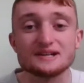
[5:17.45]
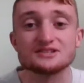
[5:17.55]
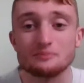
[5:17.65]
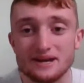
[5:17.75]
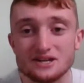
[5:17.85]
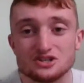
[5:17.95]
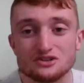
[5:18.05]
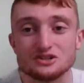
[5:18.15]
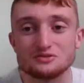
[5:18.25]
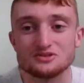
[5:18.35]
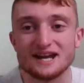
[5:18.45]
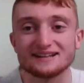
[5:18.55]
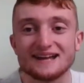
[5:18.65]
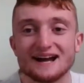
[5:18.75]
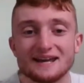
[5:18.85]
So make sure you check
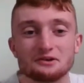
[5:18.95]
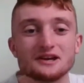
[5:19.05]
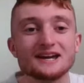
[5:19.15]
that out.